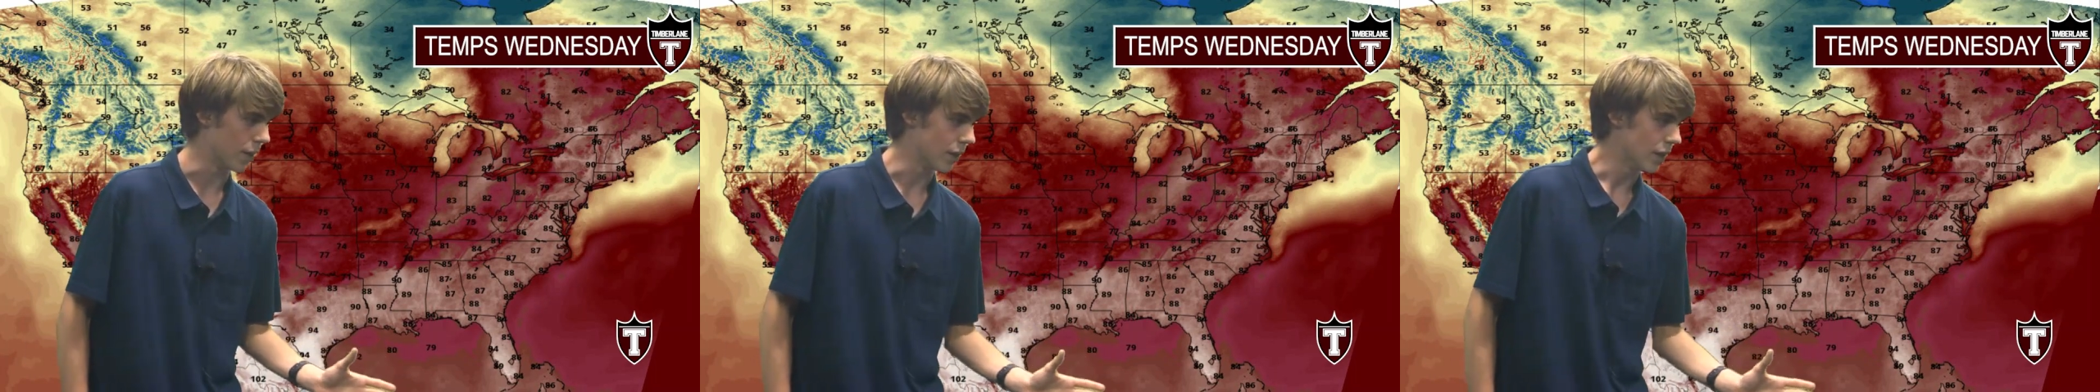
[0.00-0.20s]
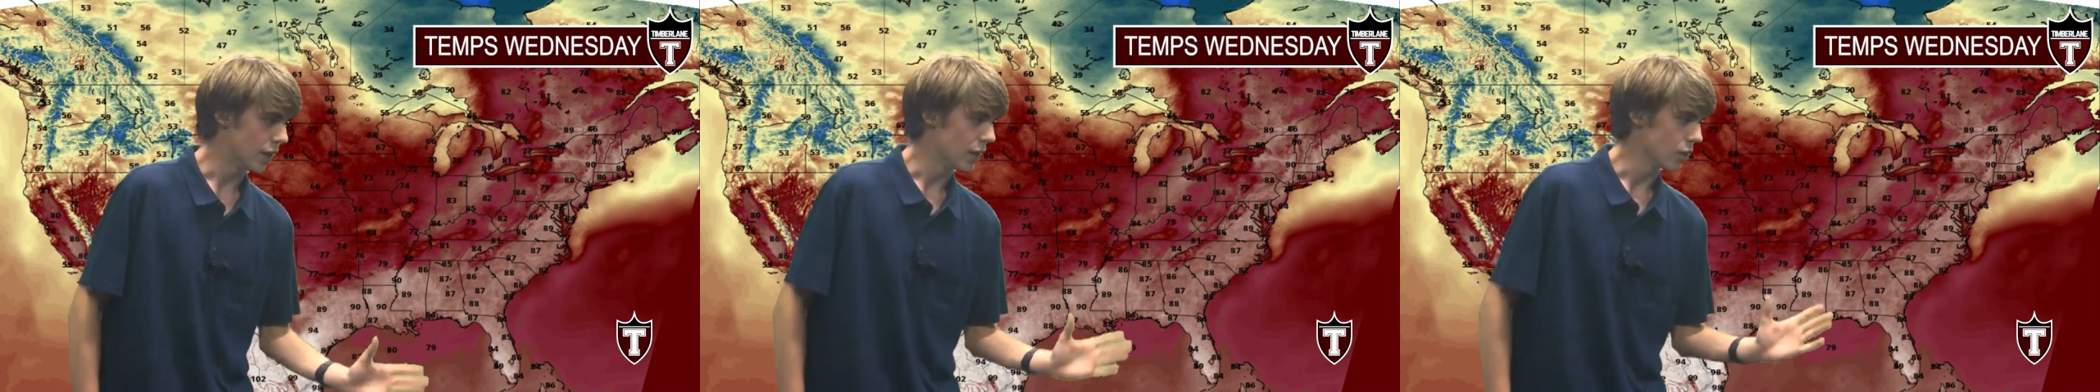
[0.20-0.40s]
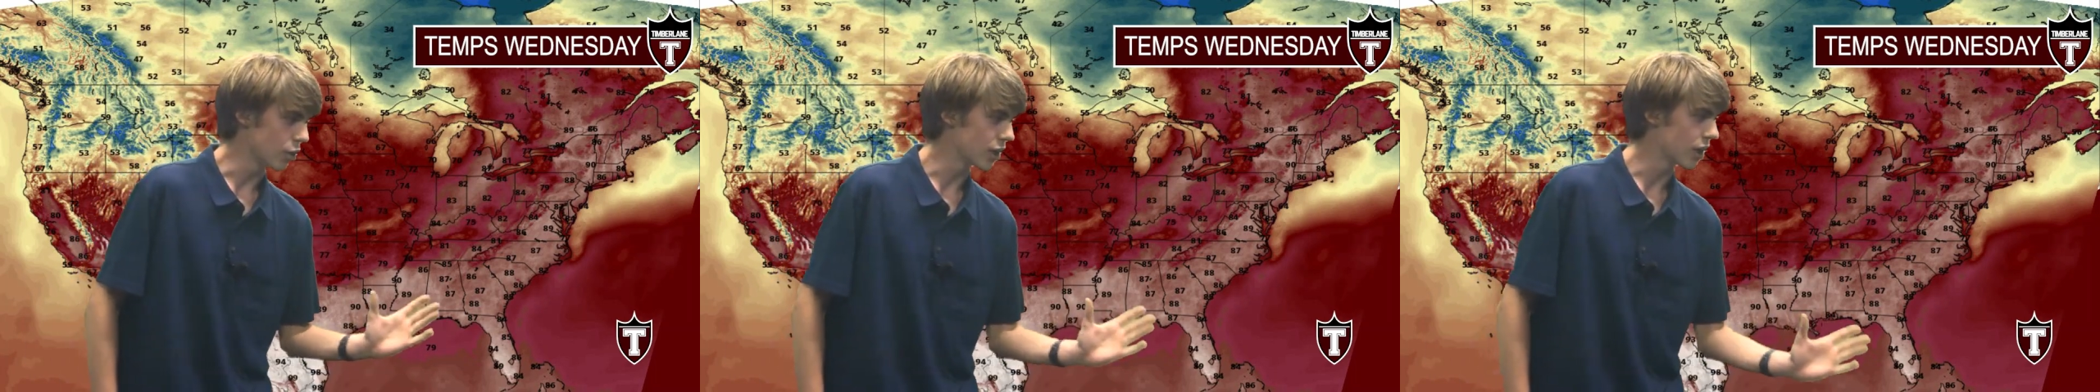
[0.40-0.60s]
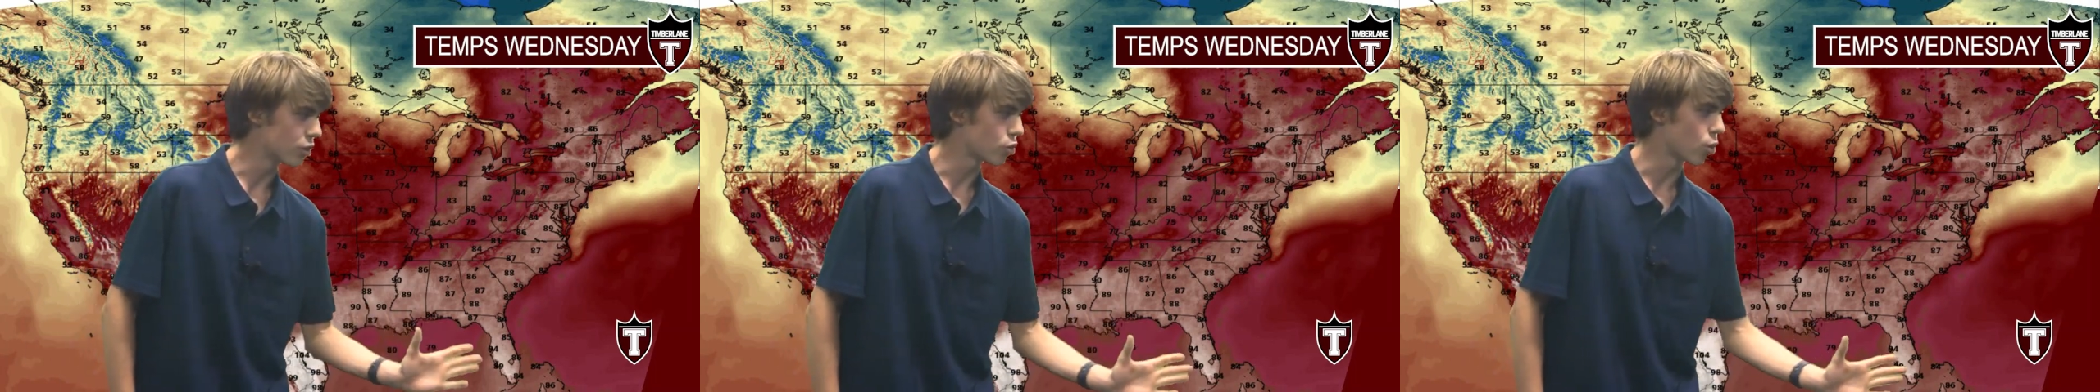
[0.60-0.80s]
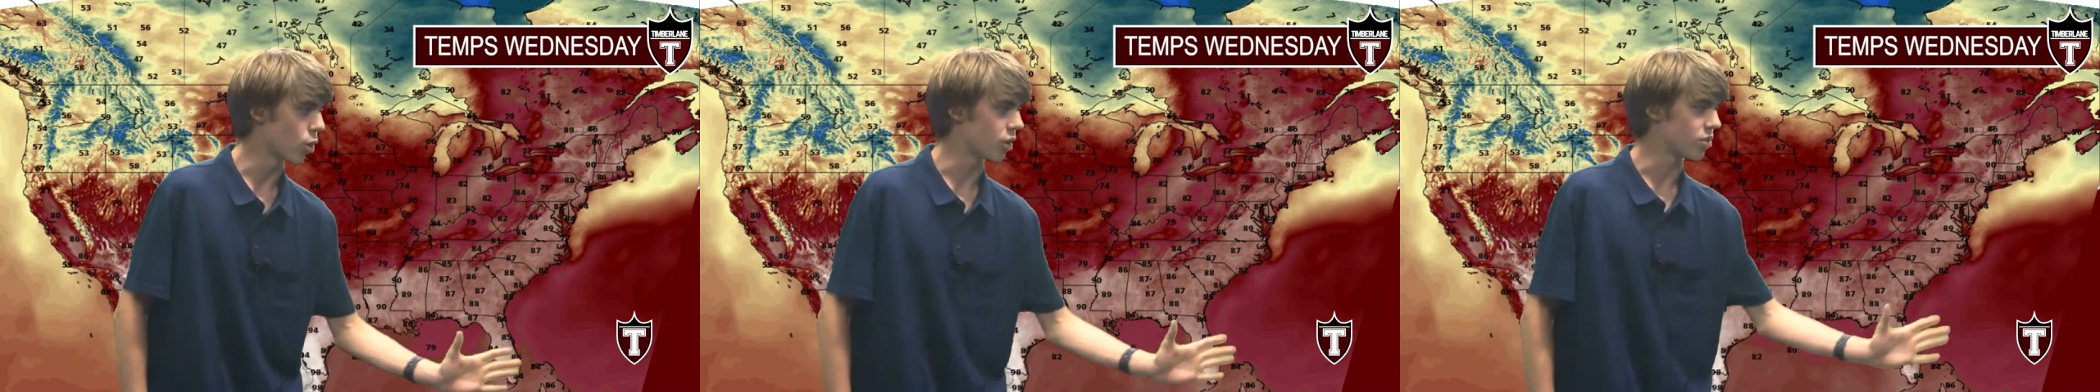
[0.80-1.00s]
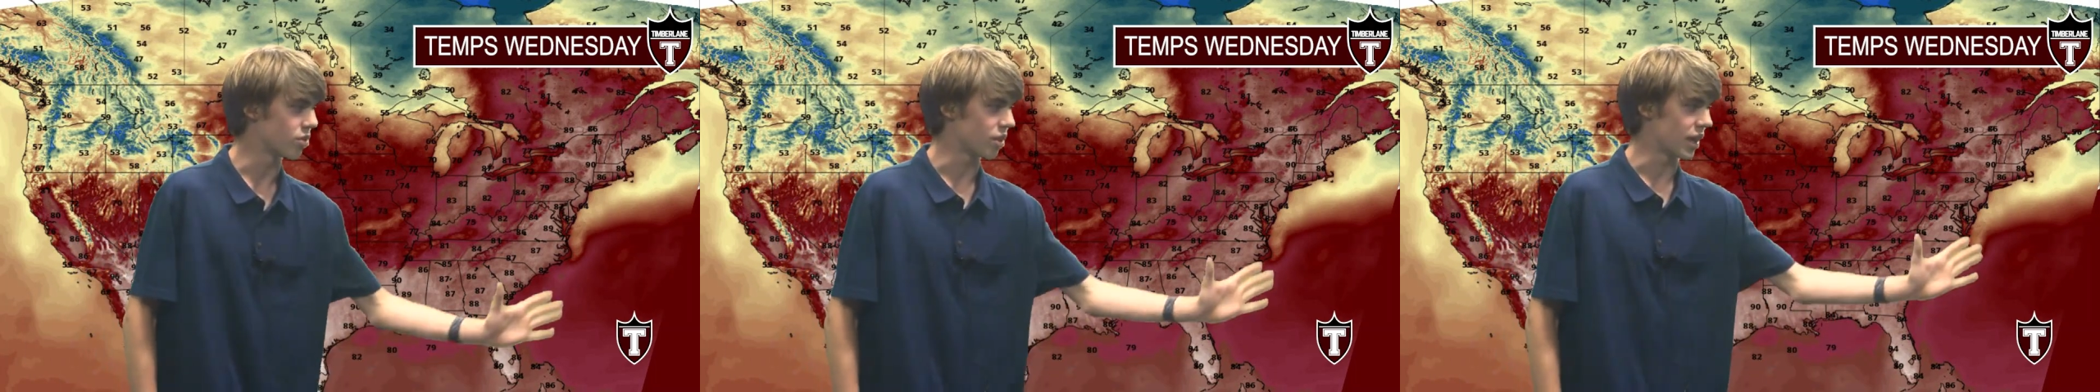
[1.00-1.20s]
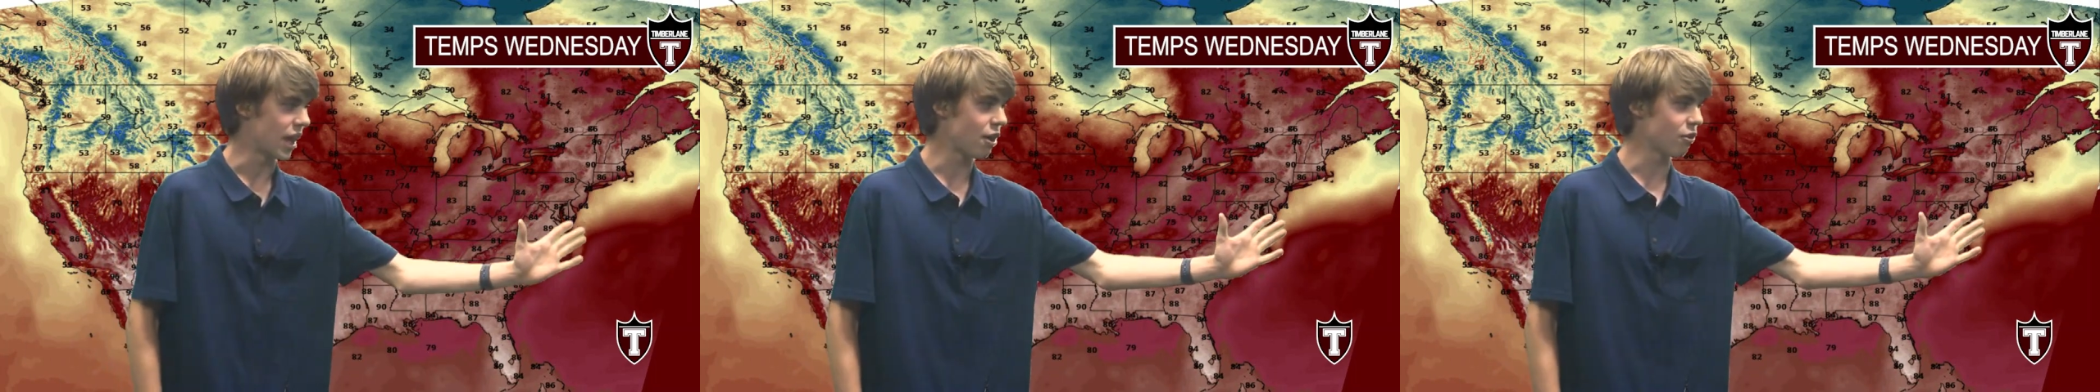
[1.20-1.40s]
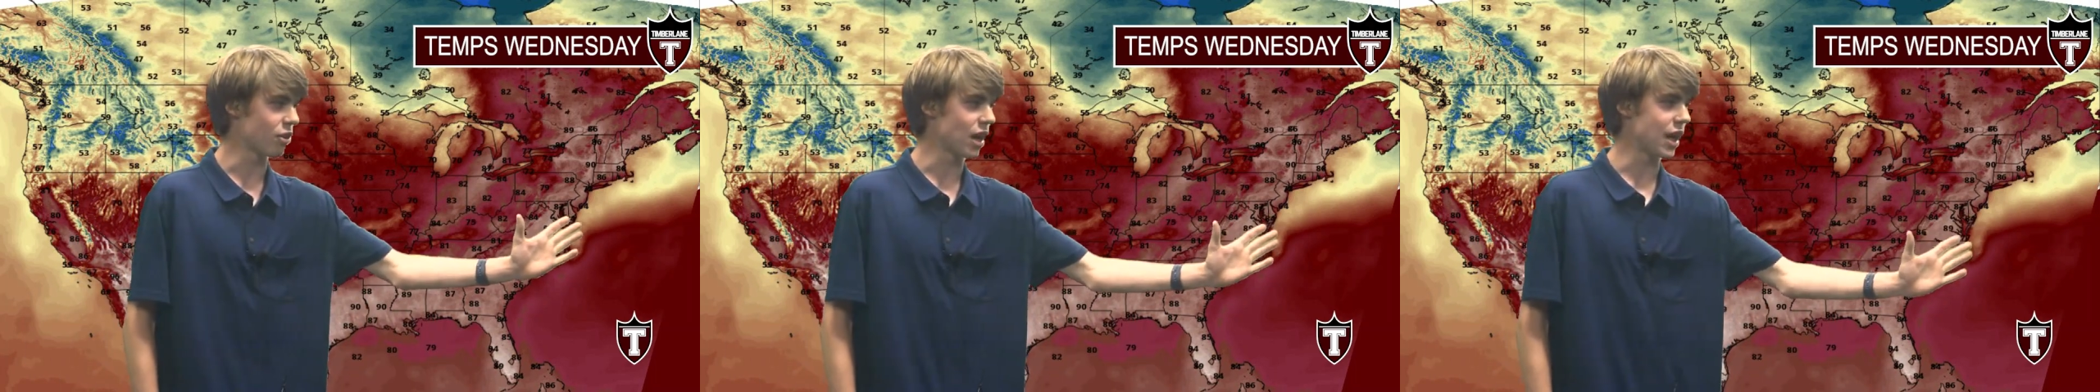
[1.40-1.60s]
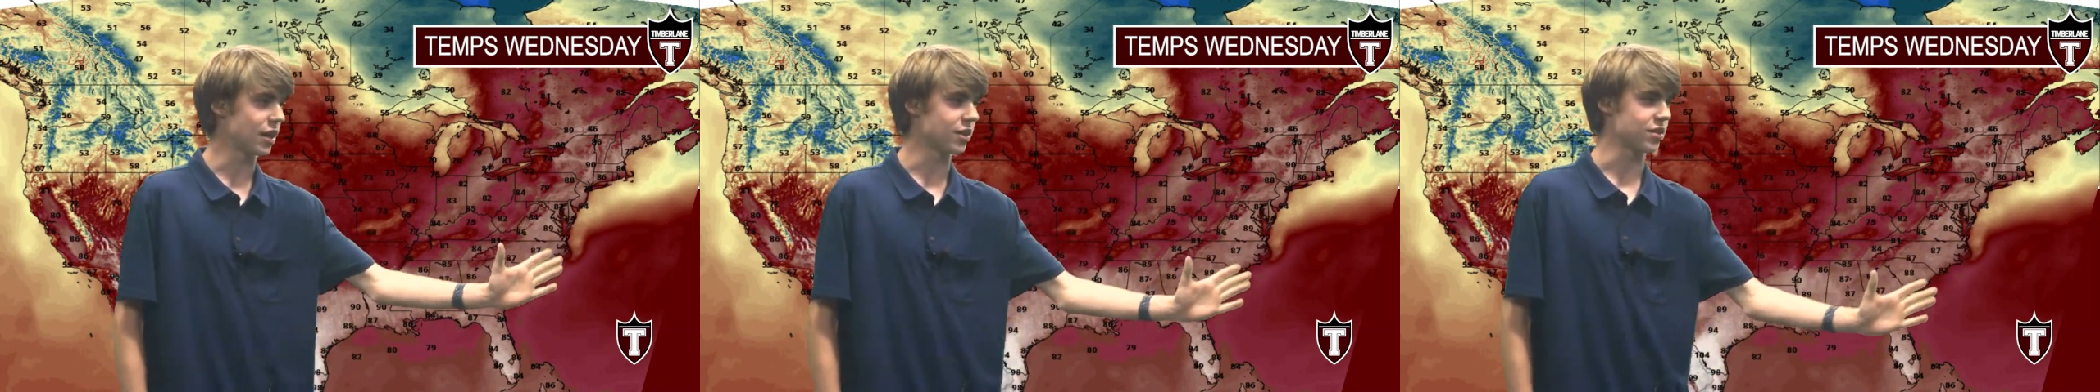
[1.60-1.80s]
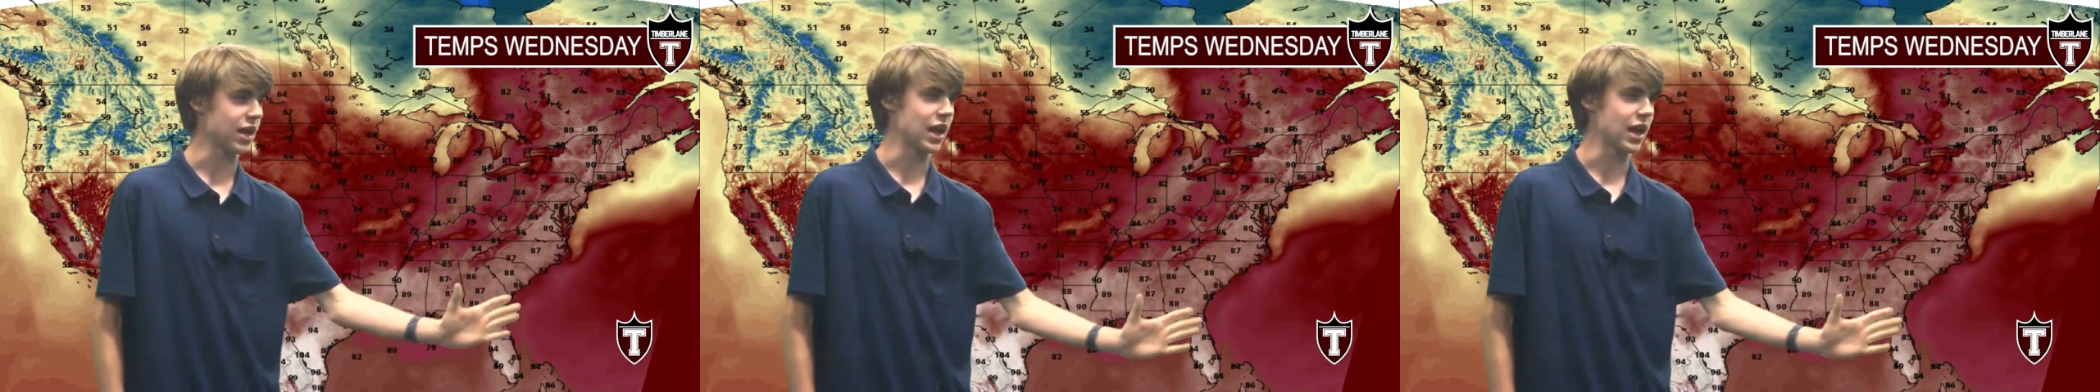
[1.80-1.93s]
but looking towards the Carolinas